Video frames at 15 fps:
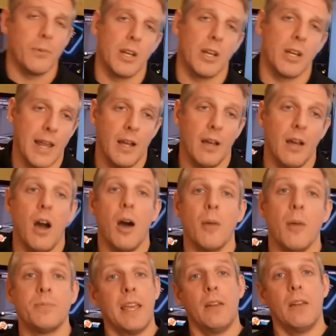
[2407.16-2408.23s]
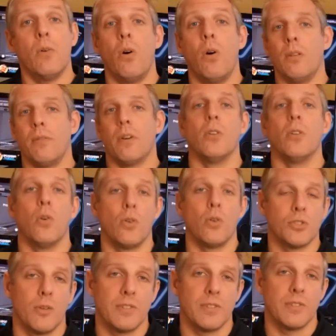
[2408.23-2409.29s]
I'm going to kind of update all of our
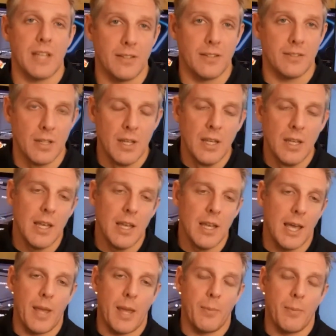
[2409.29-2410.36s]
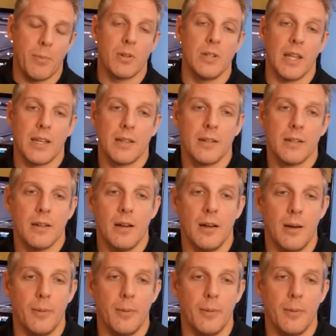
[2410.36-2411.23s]
local service ads and pay-per-click